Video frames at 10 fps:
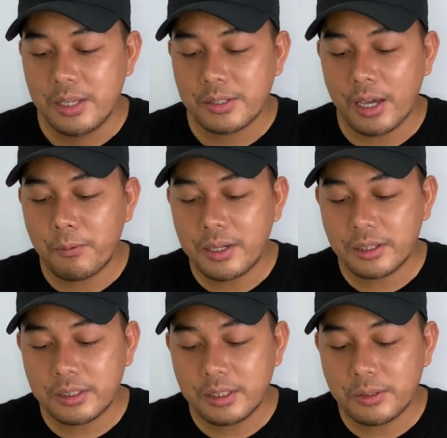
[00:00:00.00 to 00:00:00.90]
So I
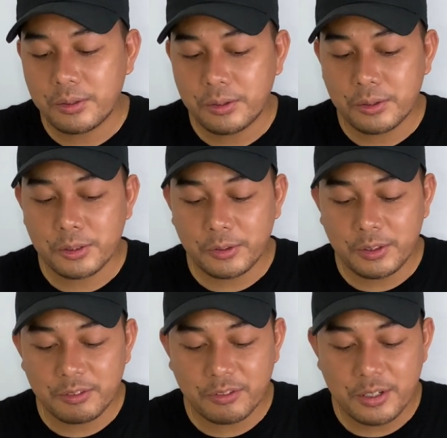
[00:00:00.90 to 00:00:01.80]
wanted to show
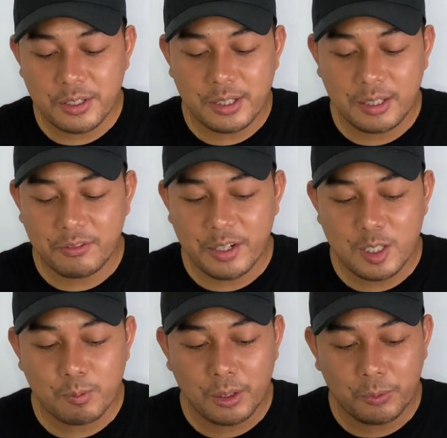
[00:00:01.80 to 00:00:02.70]
you first the difference
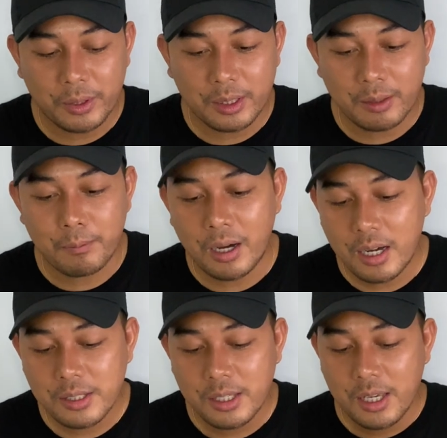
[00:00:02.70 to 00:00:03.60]
between the box.
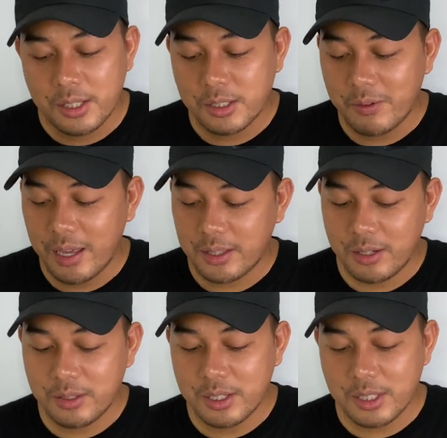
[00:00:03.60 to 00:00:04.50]
So right
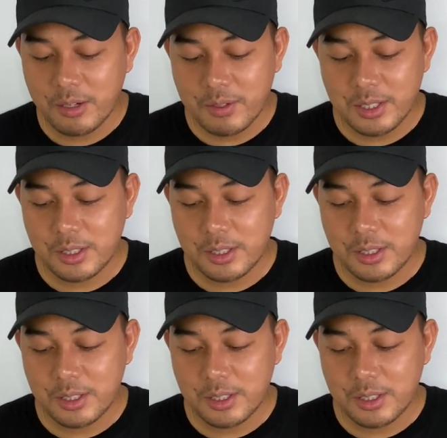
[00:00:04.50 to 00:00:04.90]
now the Series